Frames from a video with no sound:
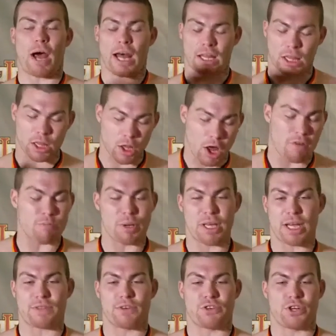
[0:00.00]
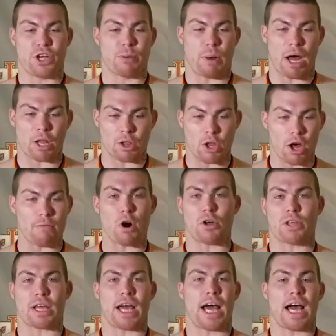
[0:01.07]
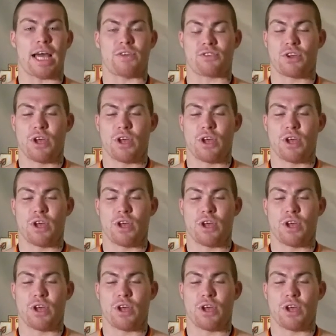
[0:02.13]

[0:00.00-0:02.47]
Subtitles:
I love being at the gym. I love all the guys.